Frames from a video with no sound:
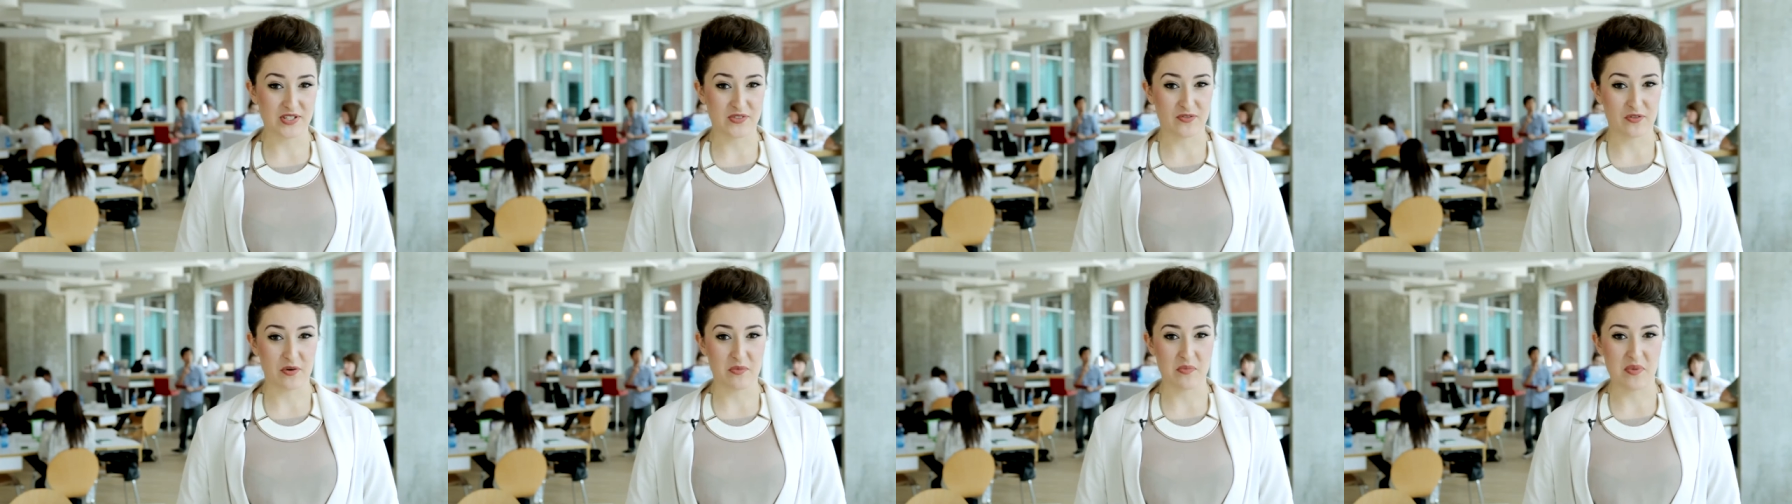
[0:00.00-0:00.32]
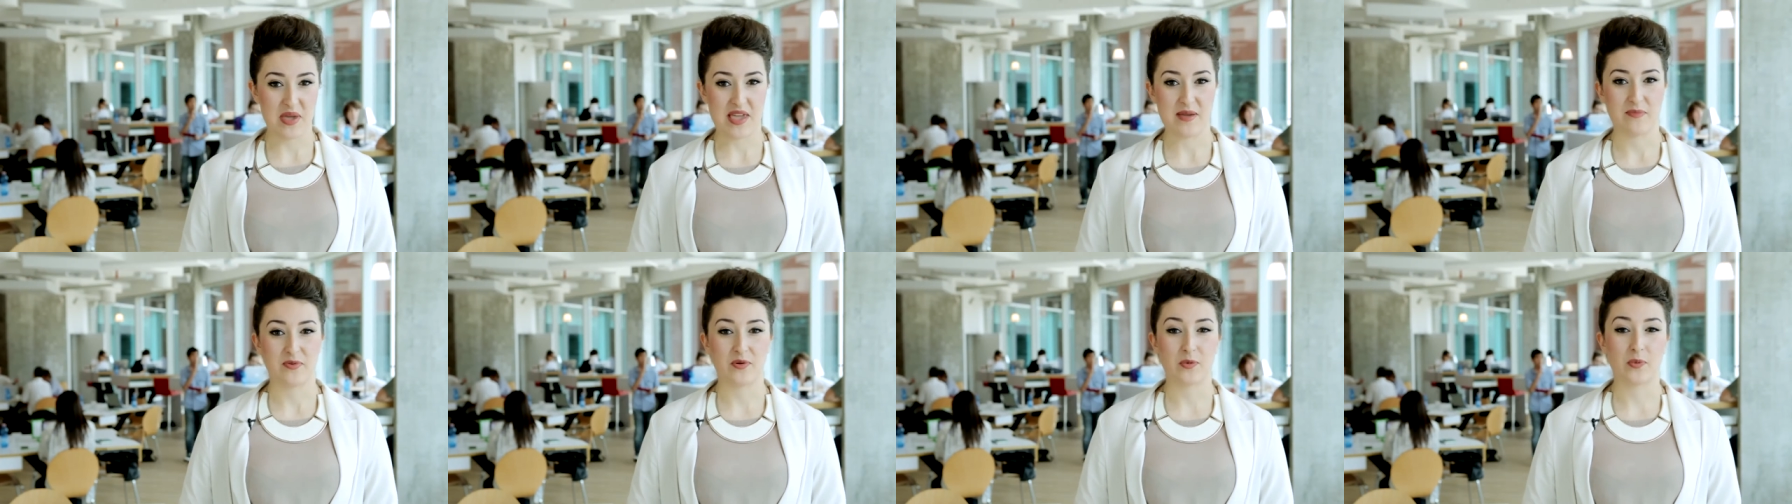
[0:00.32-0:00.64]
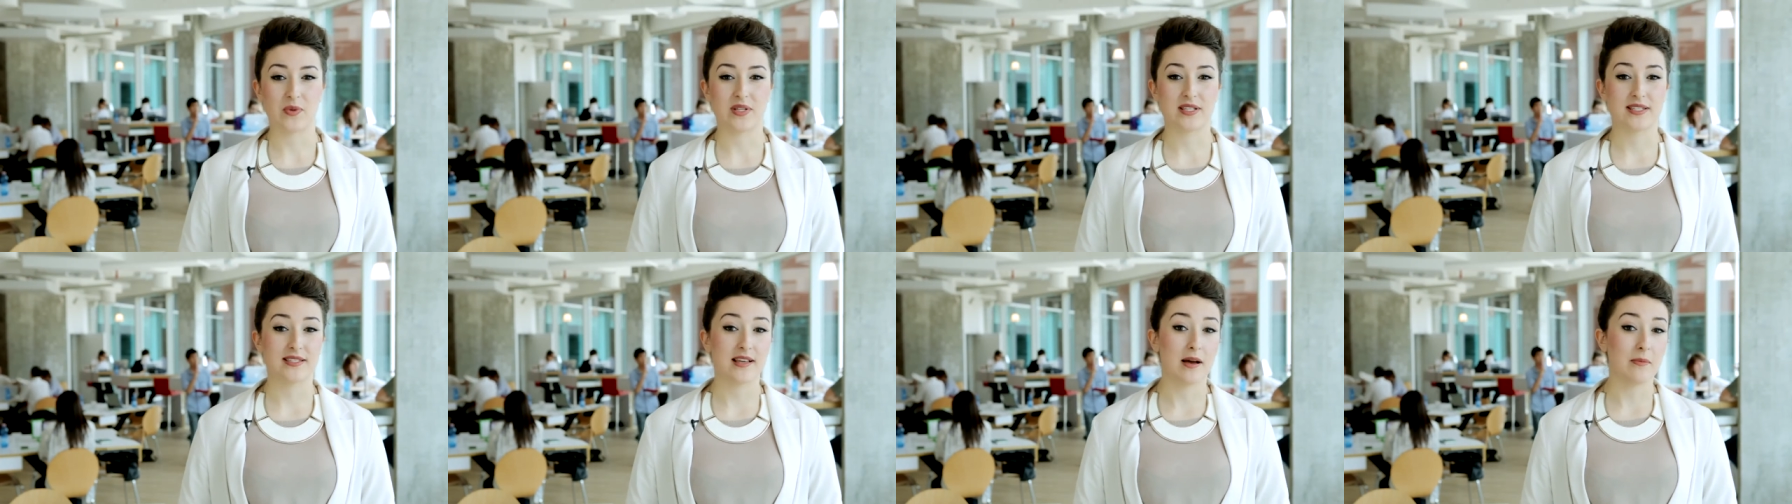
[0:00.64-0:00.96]
from people,
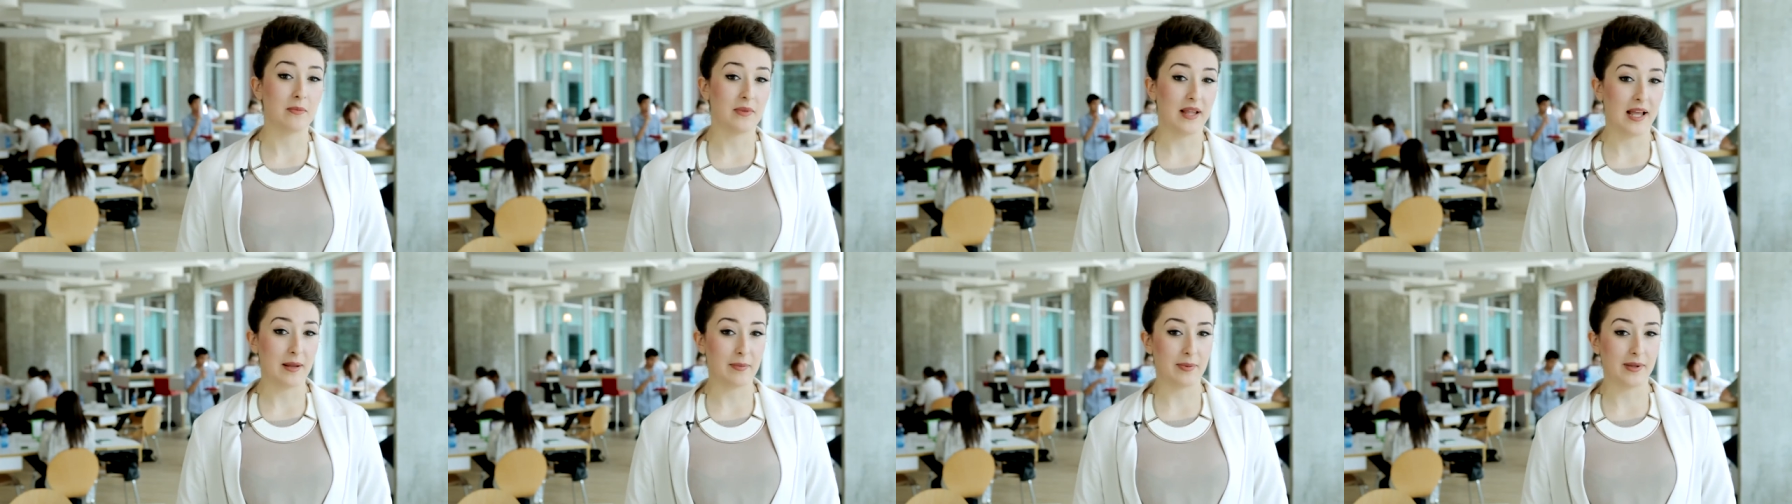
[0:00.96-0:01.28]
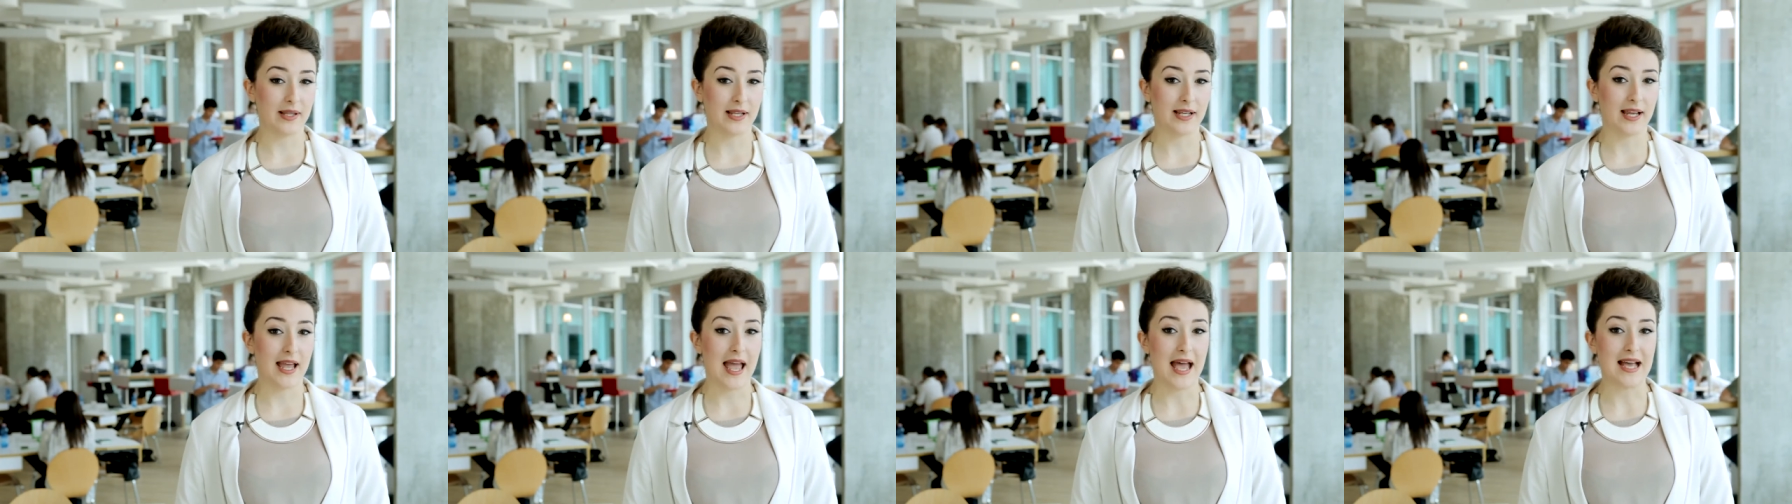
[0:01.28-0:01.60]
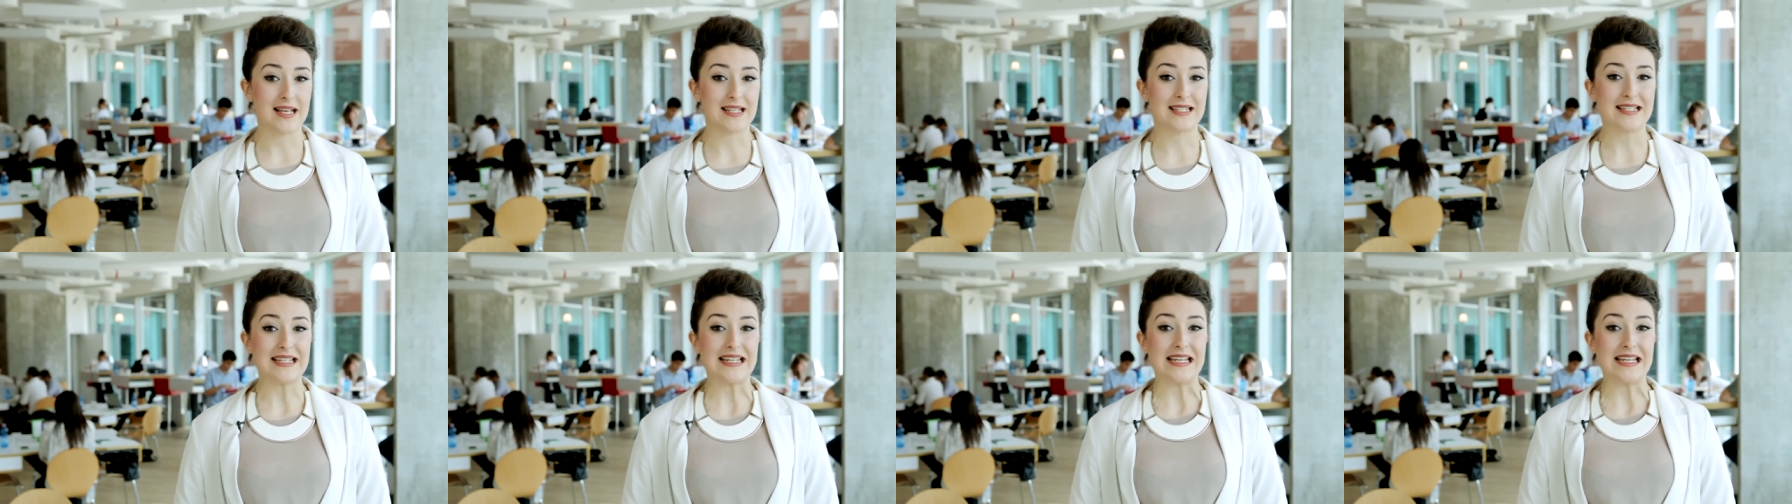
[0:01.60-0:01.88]
with some labelling it as